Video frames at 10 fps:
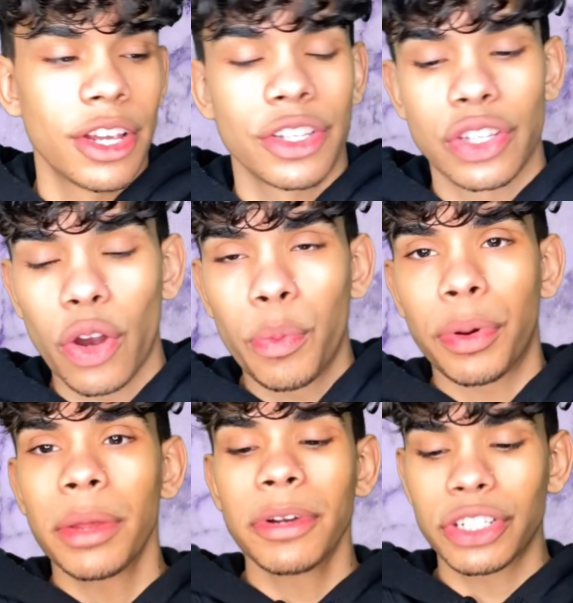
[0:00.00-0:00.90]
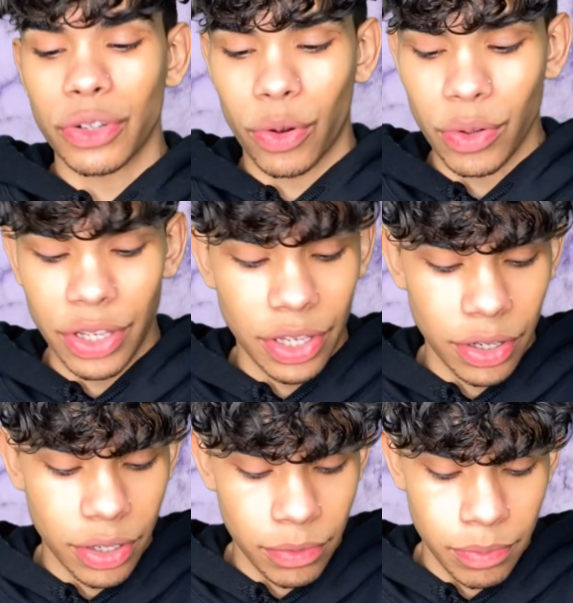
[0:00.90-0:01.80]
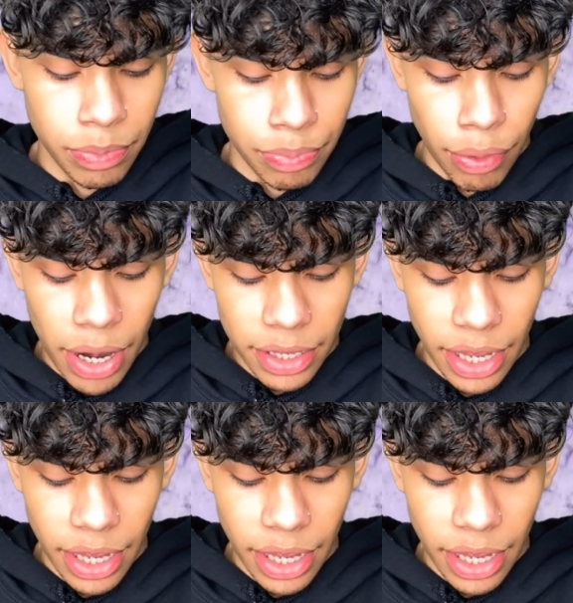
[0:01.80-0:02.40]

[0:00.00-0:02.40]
So pretty much the only product